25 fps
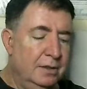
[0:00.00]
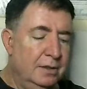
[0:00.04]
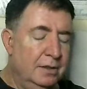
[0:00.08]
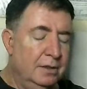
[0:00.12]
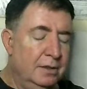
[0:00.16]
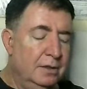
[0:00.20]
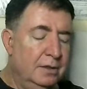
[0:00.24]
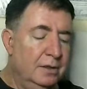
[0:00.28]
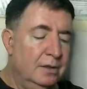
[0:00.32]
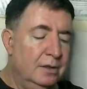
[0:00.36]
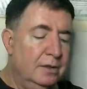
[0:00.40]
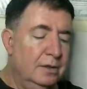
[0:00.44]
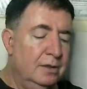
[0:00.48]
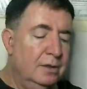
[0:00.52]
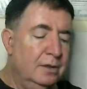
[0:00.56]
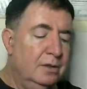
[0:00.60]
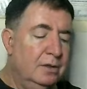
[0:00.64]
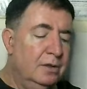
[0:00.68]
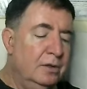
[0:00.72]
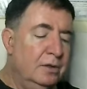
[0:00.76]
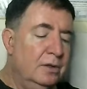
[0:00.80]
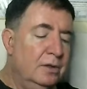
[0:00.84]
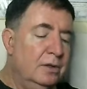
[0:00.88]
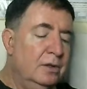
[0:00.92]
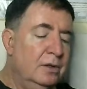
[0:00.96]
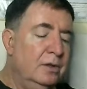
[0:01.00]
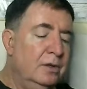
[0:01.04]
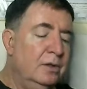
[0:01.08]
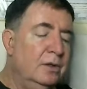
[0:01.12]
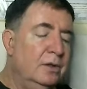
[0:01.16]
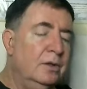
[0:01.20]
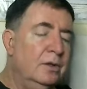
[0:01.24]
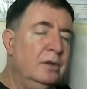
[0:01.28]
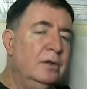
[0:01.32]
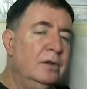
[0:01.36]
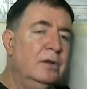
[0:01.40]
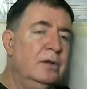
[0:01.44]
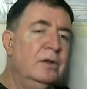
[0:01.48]

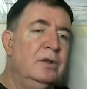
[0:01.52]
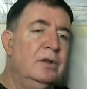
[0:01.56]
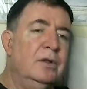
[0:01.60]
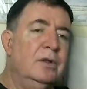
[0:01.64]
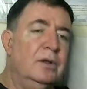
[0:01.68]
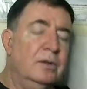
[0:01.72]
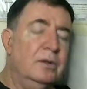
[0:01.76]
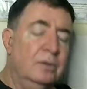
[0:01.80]
[no speech]